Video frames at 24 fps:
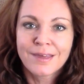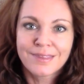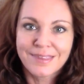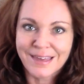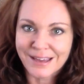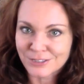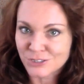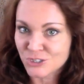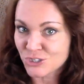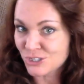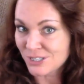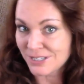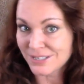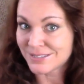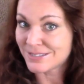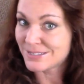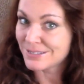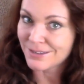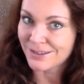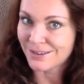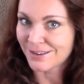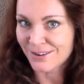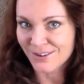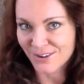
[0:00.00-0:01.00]
that she
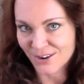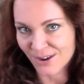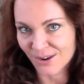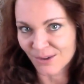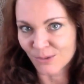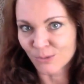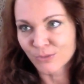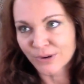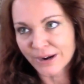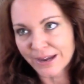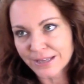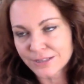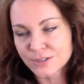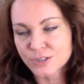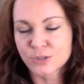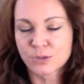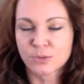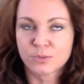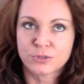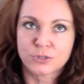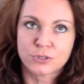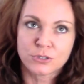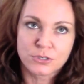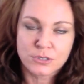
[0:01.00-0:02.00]
didn't know, right? So
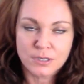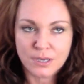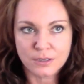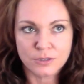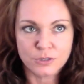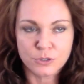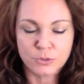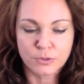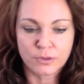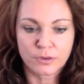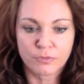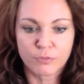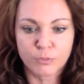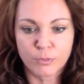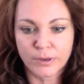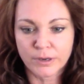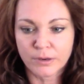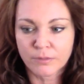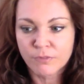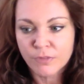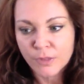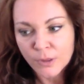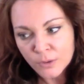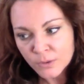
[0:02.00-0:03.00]
it was just like sort of one
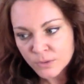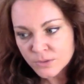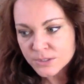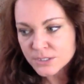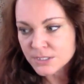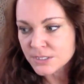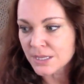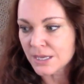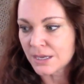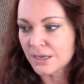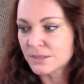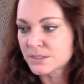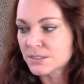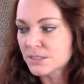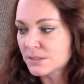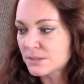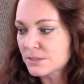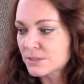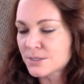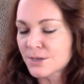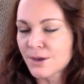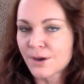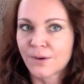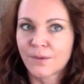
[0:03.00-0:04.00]
of those things. And
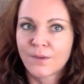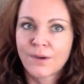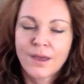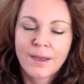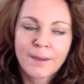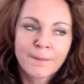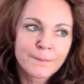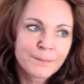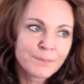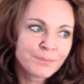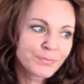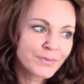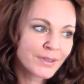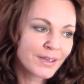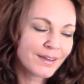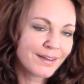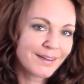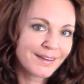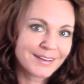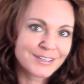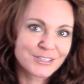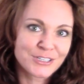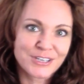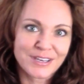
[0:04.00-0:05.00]
so
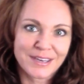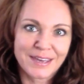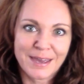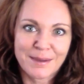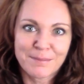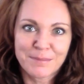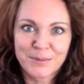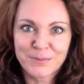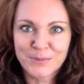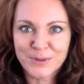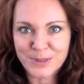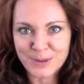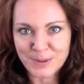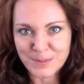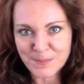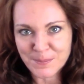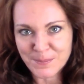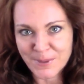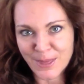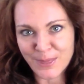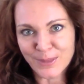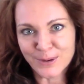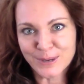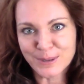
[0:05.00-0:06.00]
she came in with her
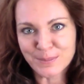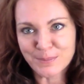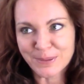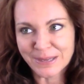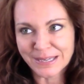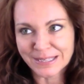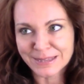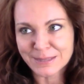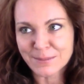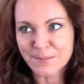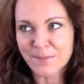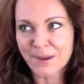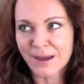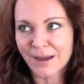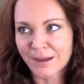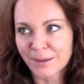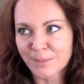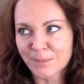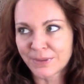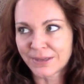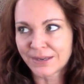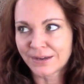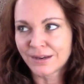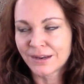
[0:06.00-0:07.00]
mother to pick them
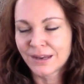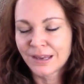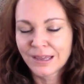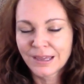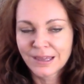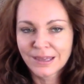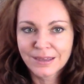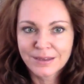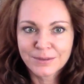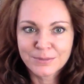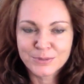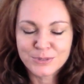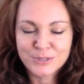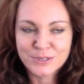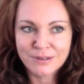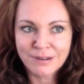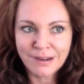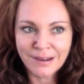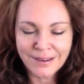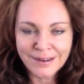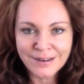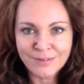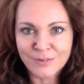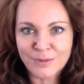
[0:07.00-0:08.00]
up, and it was
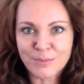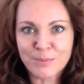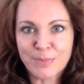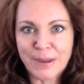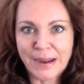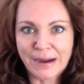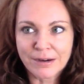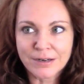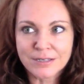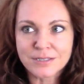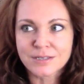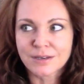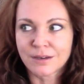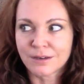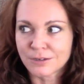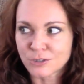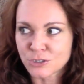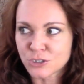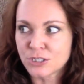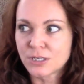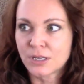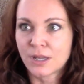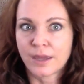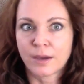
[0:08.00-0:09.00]
kind of embarrassing because
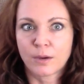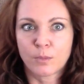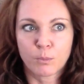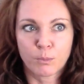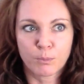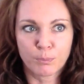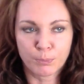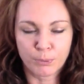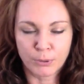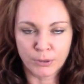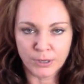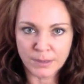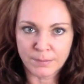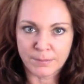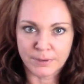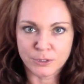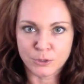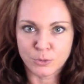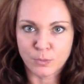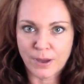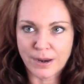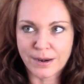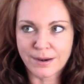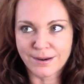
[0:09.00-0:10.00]
she like pretty
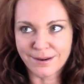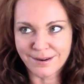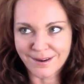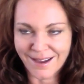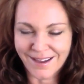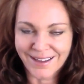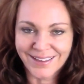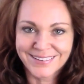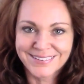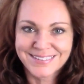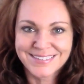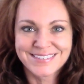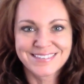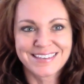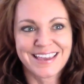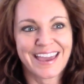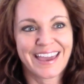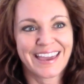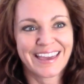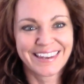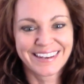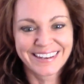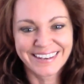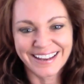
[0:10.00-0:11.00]
much went nuts
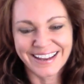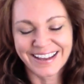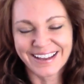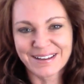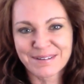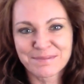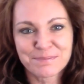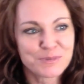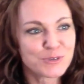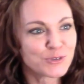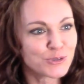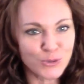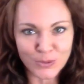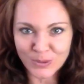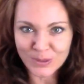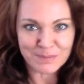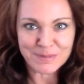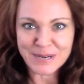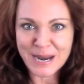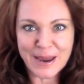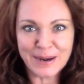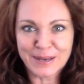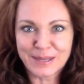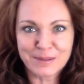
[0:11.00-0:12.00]
and
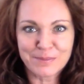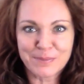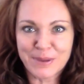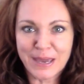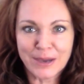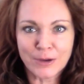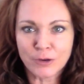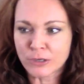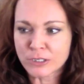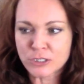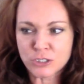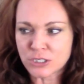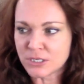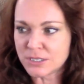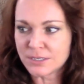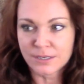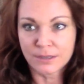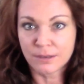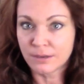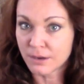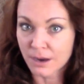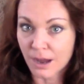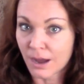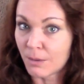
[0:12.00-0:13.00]
stormed out of the bakery. She
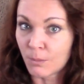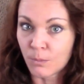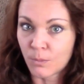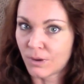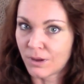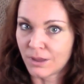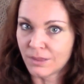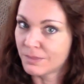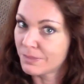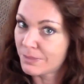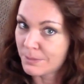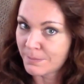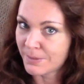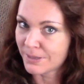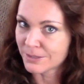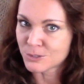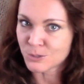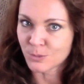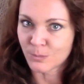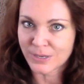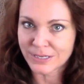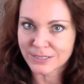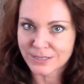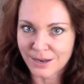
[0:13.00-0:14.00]
did not want the
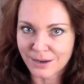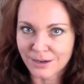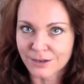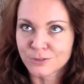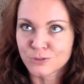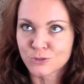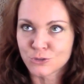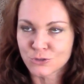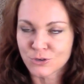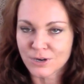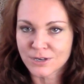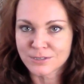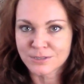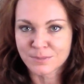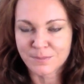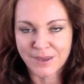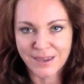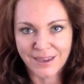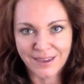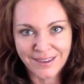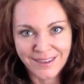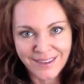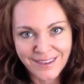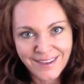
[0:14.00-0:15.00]
melt-away Danish, trust
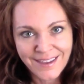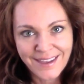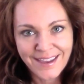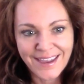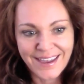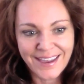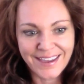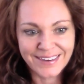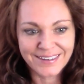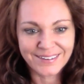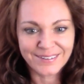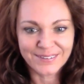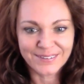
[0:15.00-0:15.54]
me. And